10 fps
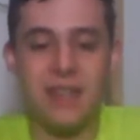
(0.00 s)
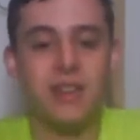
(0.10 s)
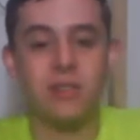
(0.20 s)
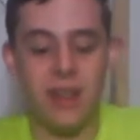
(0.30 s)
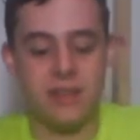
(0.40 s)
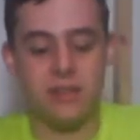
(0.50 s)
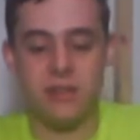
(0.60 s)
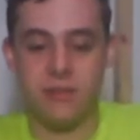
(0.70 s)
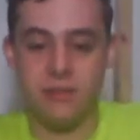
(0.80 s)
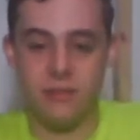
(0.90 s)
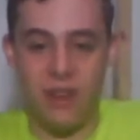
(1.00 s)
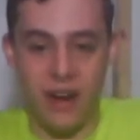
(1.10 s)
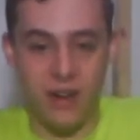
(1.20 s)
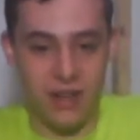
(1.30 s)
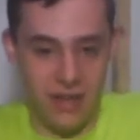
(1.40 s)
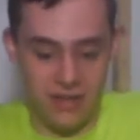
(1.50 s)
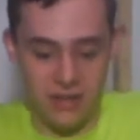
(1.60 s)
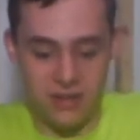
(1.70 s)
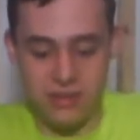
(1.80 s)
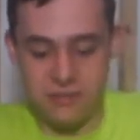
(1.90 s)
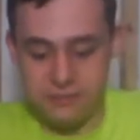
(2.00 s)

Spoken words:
lasers, firing lasers.